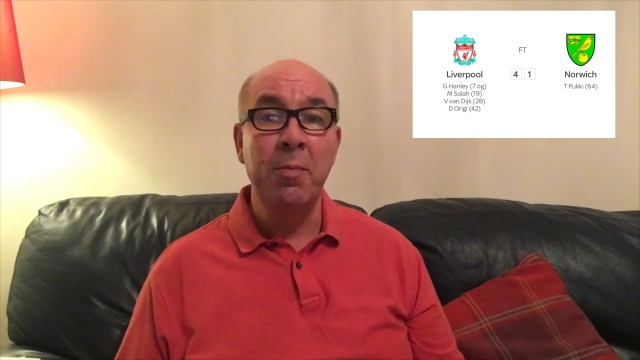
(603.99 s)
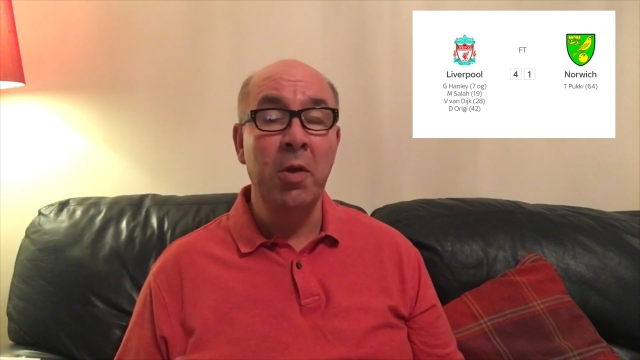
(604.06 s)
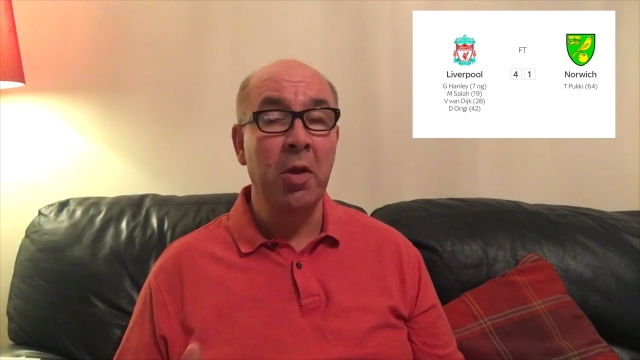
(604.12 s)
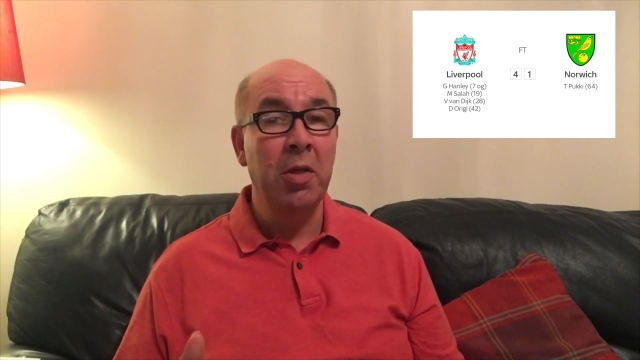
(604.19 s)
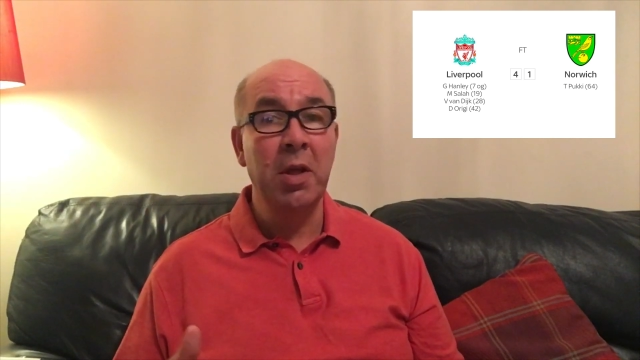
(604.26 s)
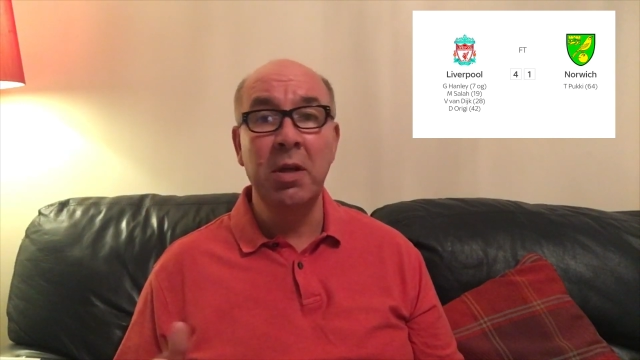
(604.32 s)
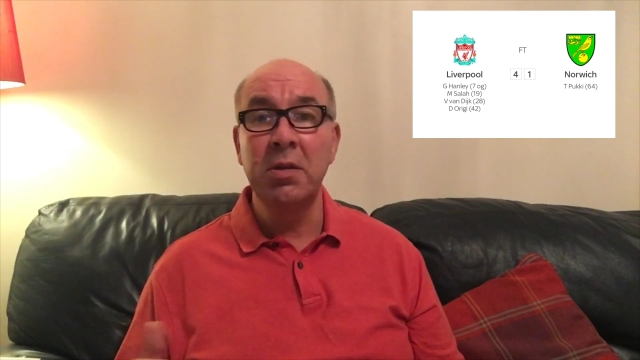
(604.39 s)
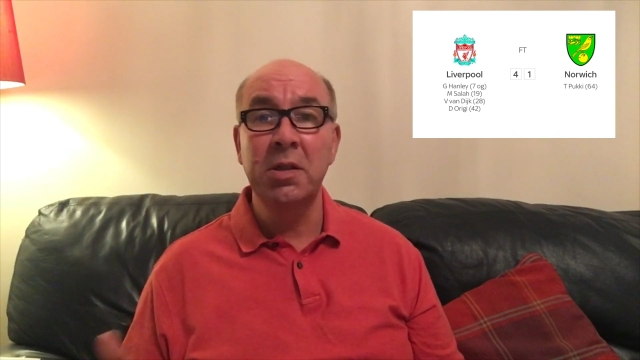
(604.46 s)

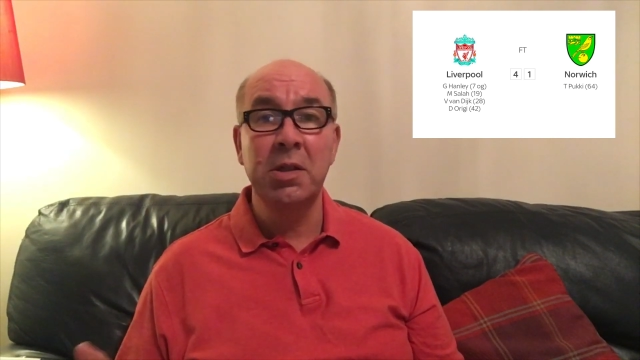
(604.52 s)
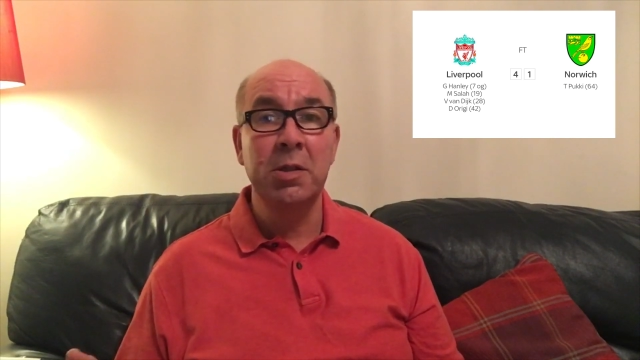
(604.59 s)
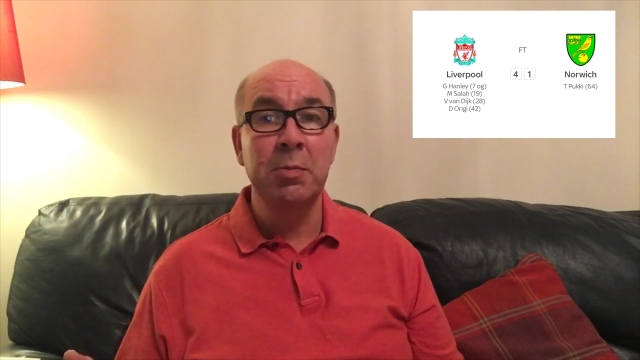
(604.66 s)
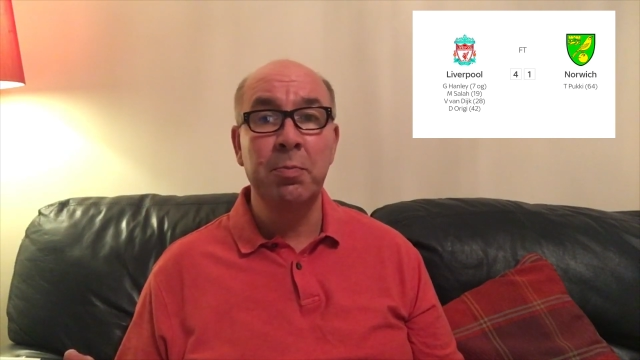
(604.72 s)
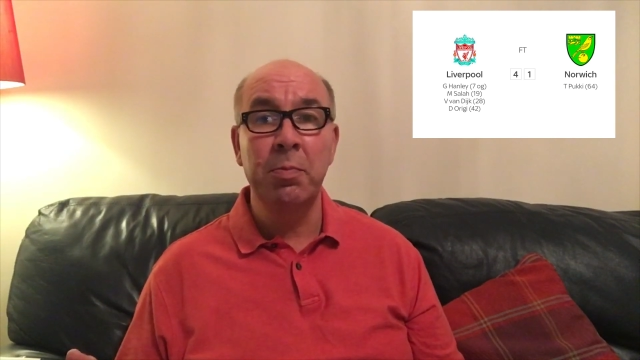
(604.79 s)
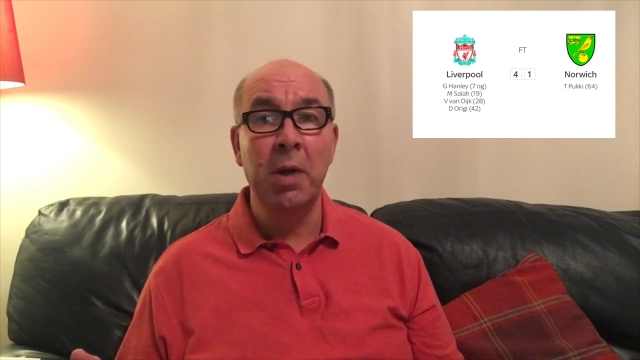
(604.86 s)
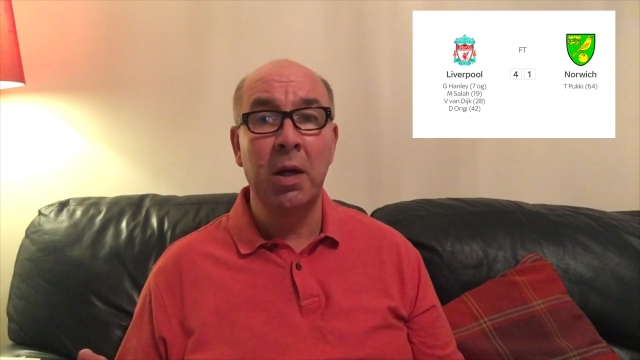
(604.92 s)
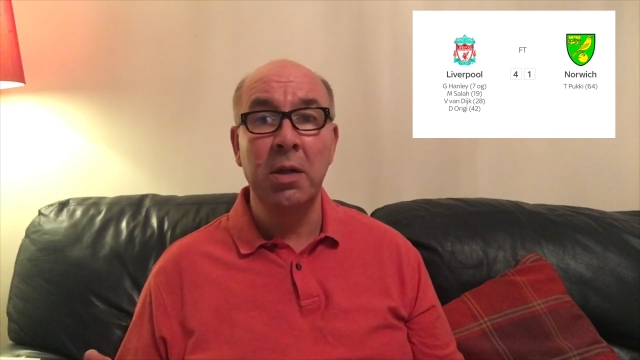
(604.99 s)
Nothing
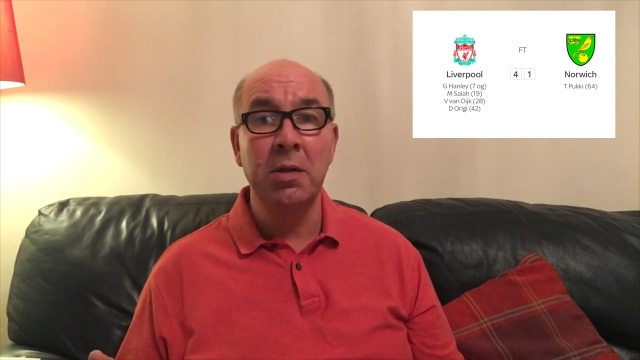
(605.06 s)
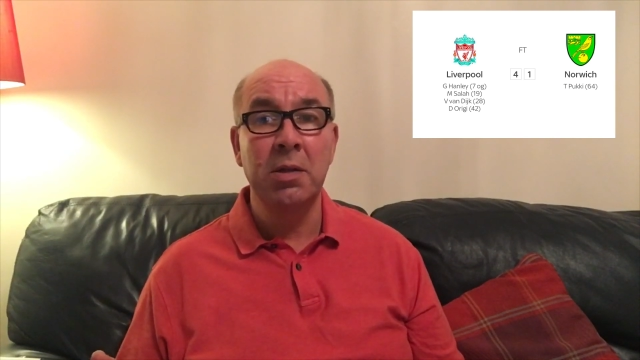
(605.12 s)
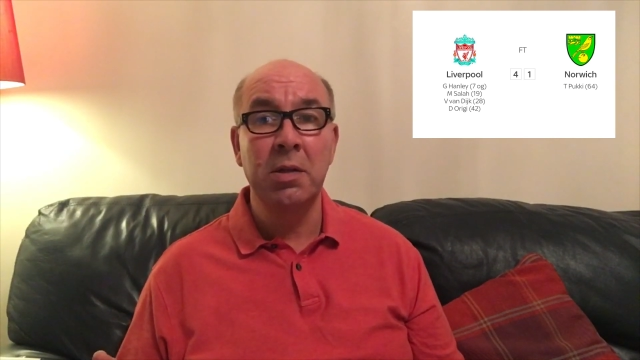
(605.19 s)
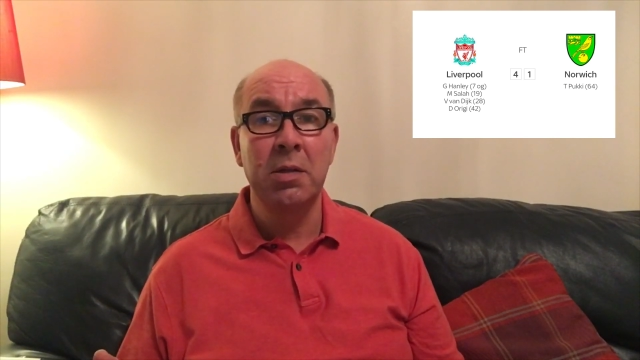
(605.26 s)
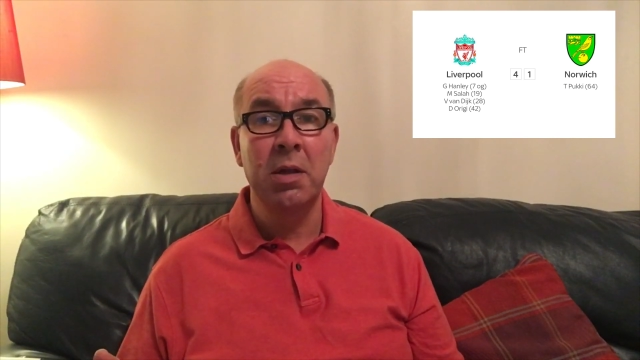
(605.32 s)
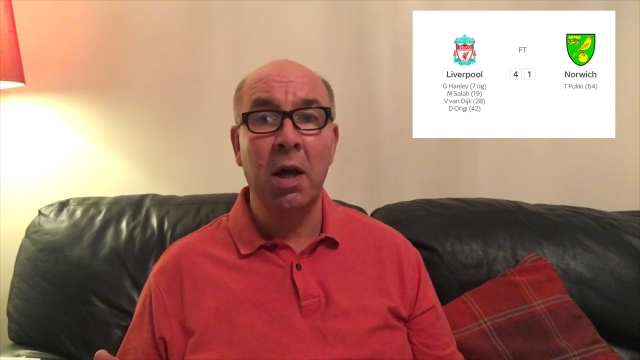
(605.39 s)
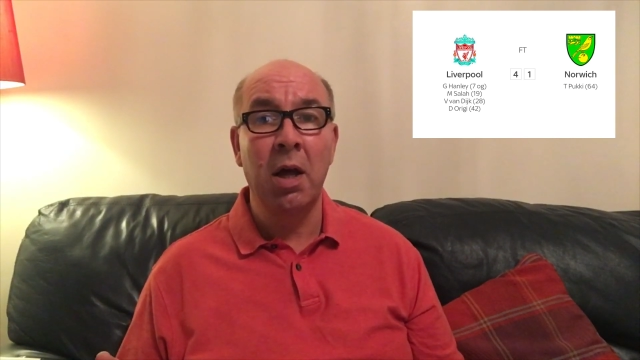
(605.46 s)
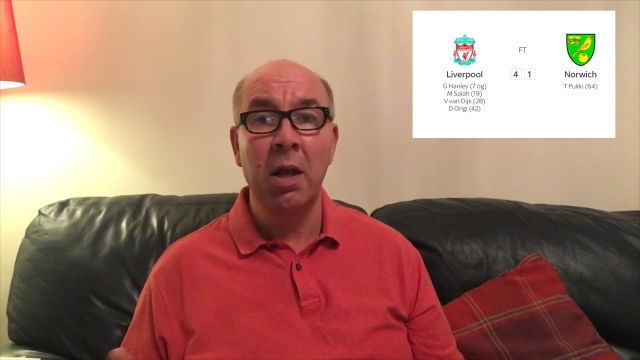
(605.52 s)

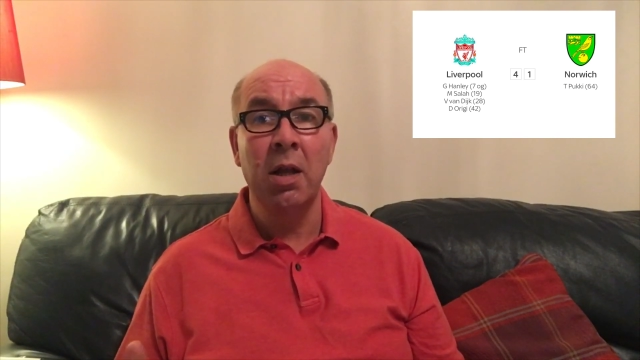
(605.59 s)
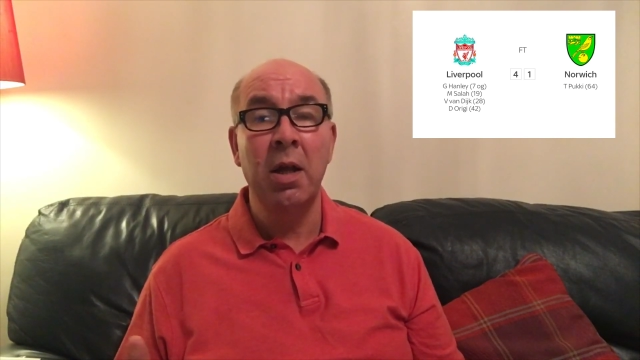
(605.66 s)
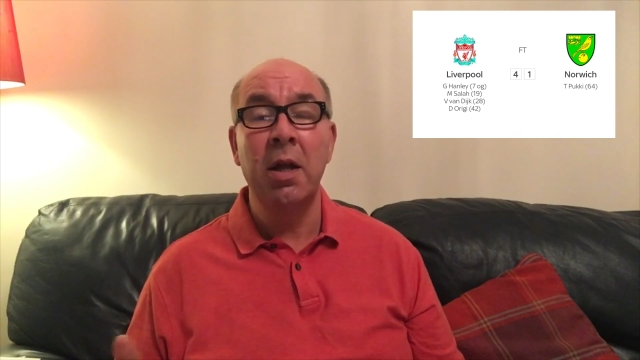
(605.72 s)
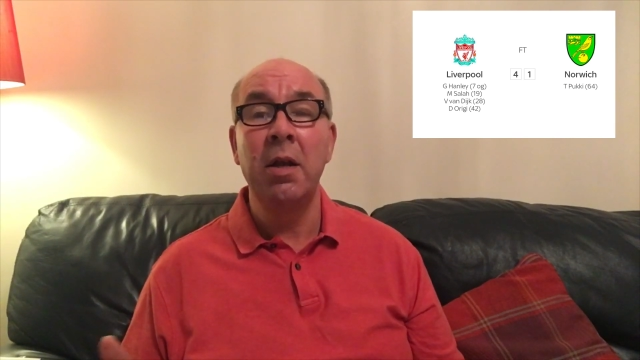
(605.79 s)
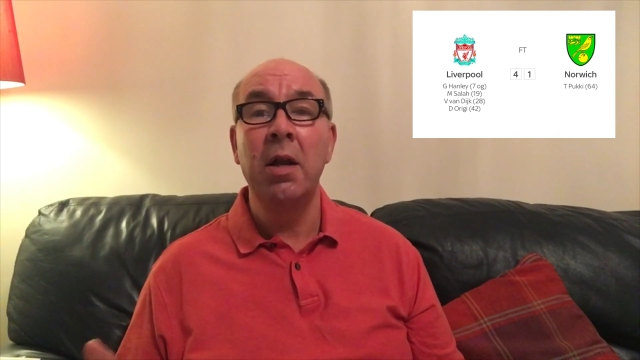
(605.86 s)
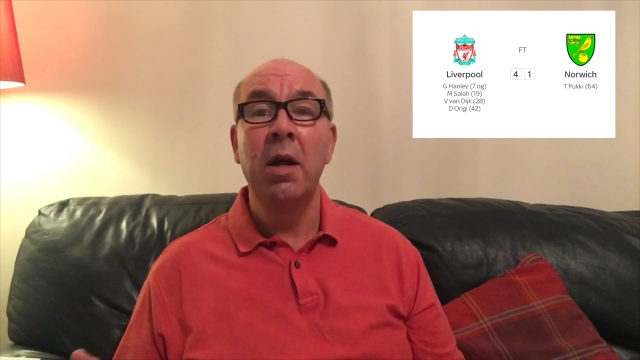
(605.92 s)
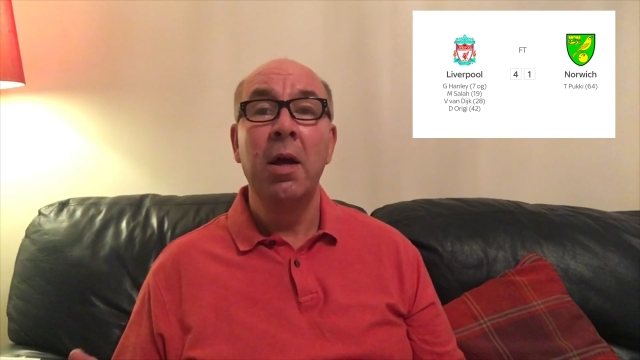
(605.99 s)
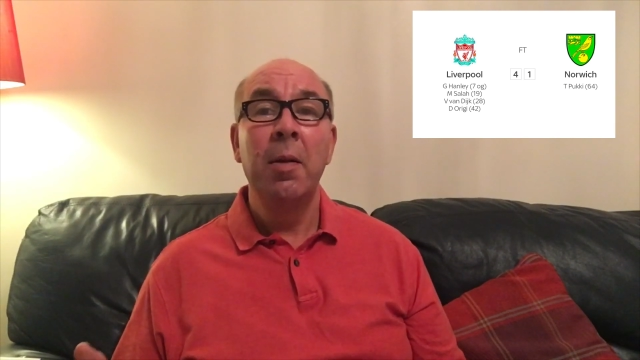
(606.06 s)
startling,